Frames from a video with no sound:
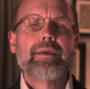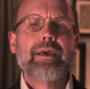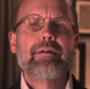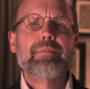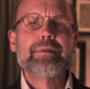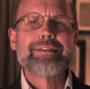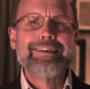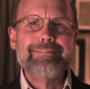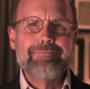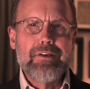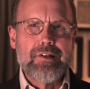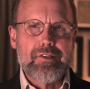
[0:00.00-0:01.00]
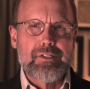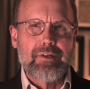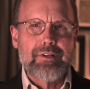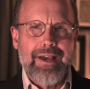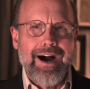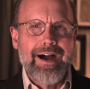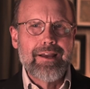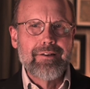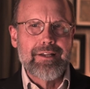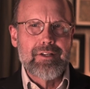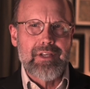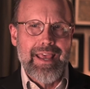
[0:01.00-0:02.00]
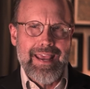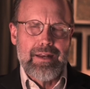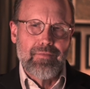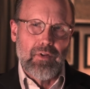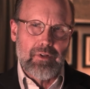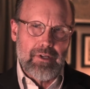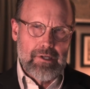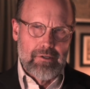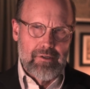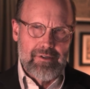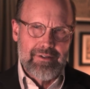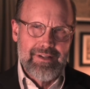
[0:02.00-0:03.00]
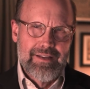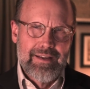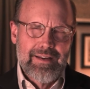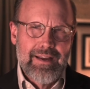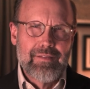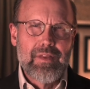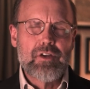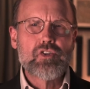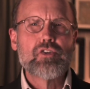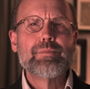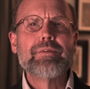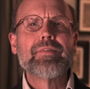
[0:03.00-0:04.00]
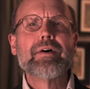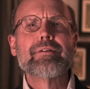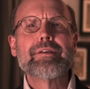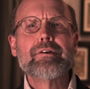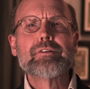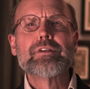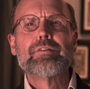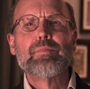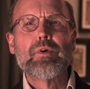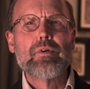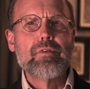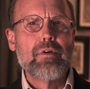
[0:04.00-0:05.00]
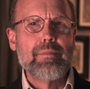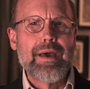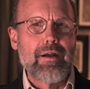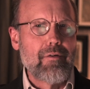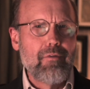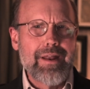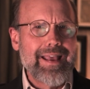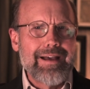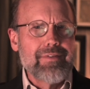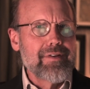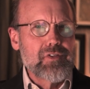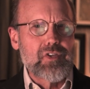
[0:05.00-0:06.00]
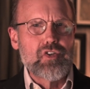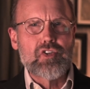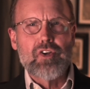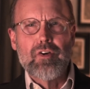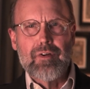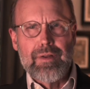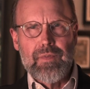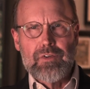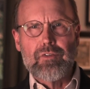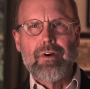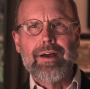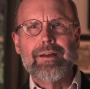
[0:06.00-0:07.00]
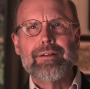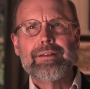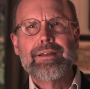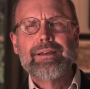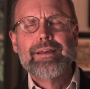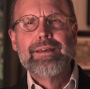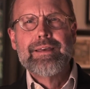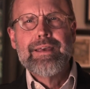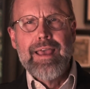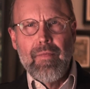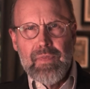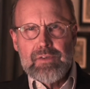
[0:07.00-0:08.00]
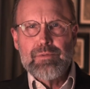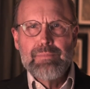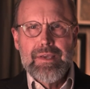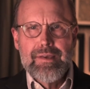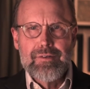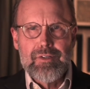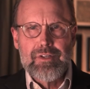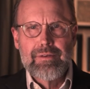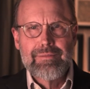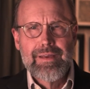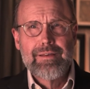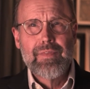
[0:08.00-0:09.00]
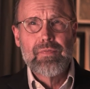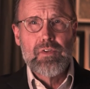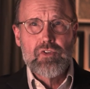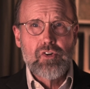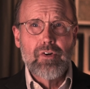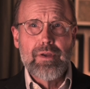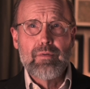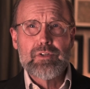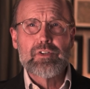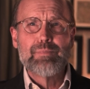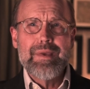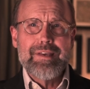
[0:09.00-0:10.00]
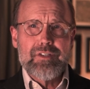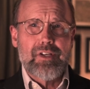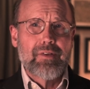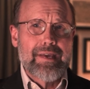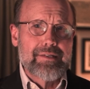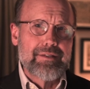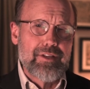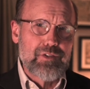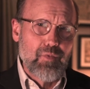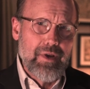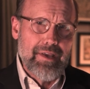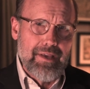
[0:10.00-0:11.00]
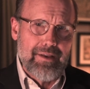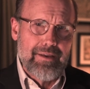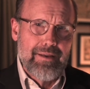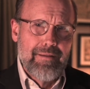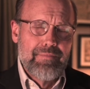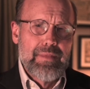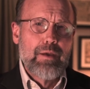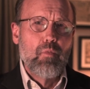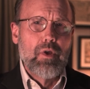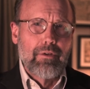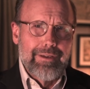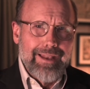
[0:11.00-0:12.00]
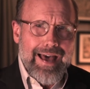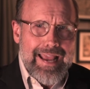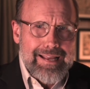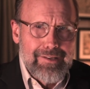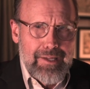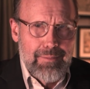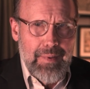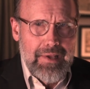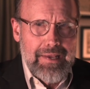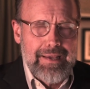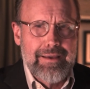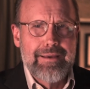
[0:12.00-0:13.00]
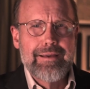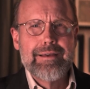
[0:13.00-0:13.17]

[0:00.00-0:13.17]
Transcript: have been convinced that Kyle is a hateful killer and that he should be found guilty of murder no matter what evidence is shown at the trial. And this means that the jury, which is being selected this week, will likely be